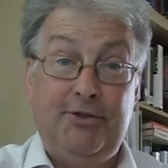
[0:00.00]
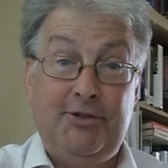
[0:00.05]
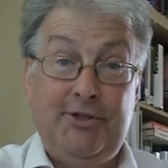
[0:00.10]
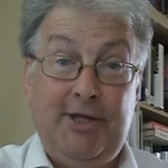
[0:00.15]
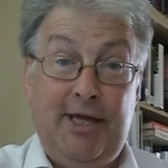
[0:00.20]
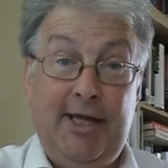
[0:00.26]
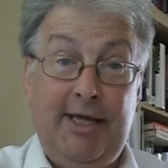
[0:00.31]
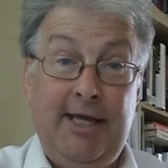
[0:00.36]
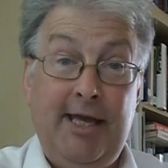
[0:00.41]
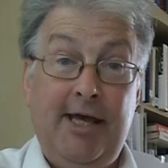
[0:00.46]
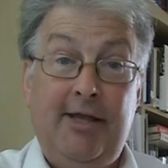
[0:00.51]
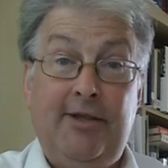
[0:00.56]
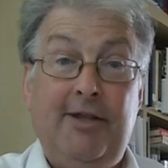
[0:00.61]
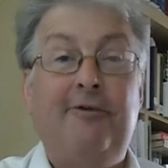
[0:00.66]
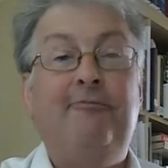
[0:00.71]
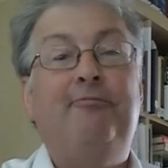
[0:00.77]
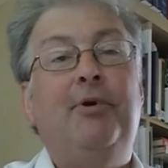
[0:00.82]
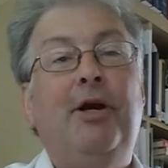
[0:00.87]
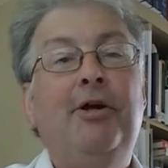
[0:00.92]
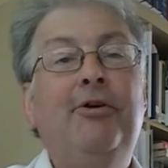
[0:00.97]
say,
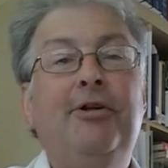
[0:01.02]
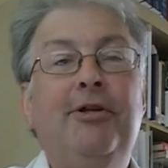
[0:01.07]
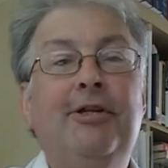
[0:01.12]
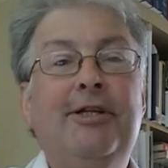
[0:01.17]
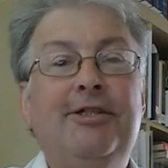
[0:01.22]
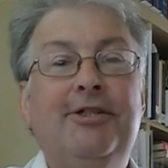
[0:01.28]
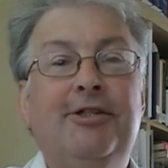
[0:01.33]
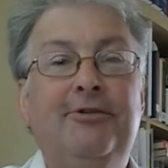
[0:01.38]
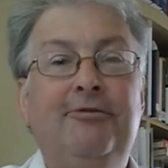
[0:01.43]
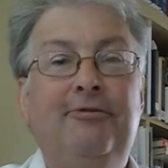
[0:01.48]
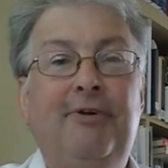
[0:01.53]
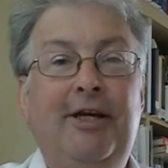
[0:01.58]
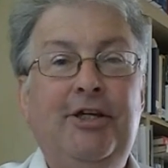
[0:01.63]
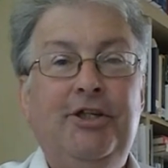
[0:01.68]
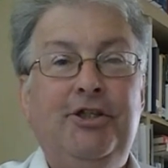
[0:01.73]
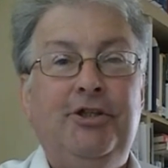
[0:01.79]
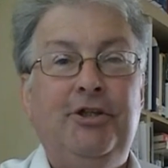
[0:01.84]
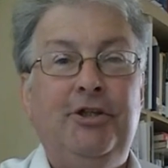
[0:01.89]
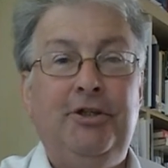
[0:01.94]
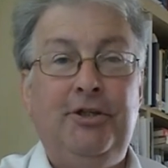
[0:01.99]
they've broken this
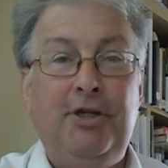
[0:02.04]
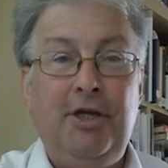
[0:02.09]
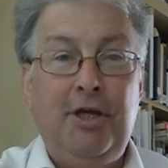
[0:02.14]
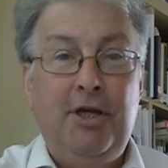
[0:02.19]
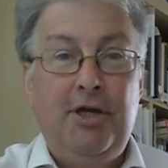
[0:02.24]
convention,